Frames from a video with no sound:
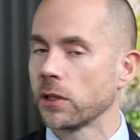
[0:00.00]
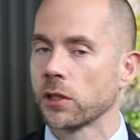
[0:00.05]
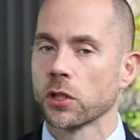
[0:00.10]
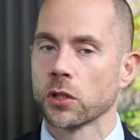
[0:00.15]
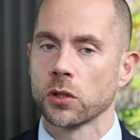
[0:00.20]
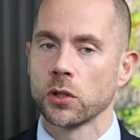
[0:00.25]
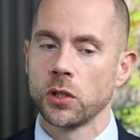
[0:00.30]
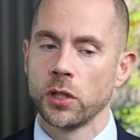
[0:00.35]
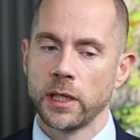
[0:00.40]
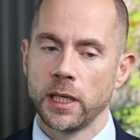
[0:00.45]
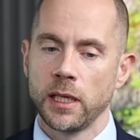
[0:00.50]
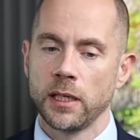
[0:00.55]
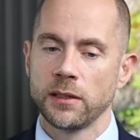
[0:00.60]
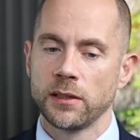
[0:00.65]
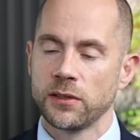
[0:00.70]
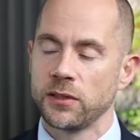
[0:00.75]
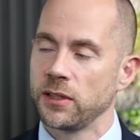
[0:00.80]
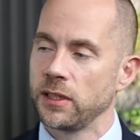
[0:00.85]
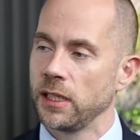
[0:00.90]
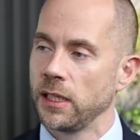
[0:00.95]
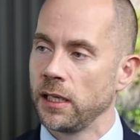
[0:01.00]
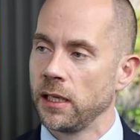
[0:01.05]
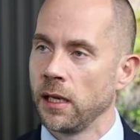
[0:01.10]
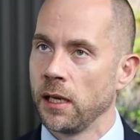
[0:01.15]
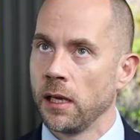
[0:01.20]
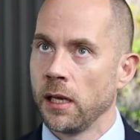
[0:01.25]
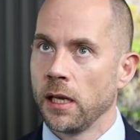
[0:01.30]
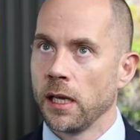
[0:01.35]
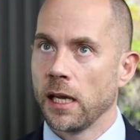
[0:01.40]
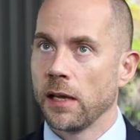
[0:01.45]
They're looking to see
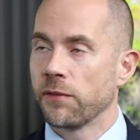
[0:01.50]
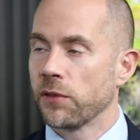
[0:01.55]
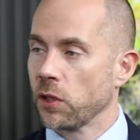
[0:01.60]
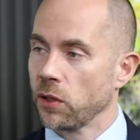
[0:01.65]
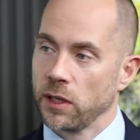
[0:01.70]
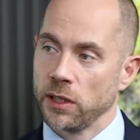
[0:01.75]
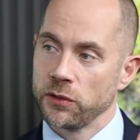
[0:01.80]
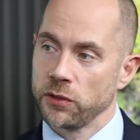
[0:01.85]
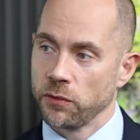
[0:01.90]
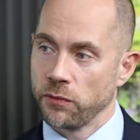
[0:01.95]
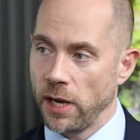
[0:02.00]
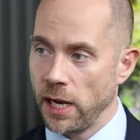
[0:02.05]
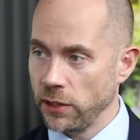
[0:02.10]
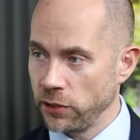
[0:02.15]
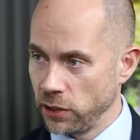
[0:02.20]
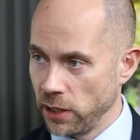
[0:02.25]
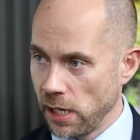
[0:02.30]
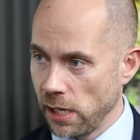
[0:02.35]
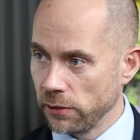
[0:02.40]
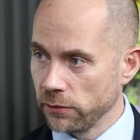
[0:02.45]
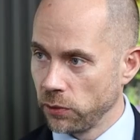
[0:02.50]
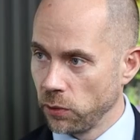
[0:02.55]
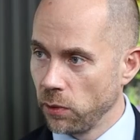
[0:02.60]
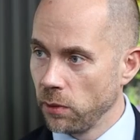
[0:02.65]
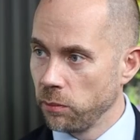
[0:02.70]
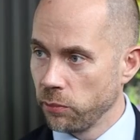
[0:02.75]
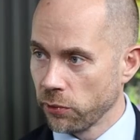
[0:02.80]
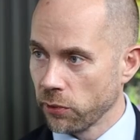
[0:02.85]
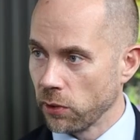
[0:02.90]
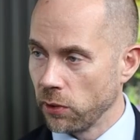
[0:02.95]
if there is a rationale to
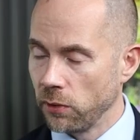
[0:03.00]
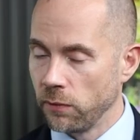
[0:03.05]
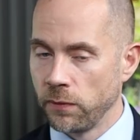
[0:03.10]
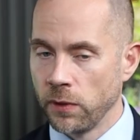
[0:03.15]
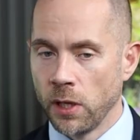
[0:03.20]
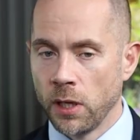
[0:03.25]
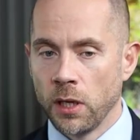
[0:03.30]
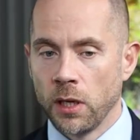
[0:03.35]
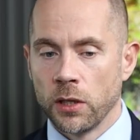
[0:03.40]
approve.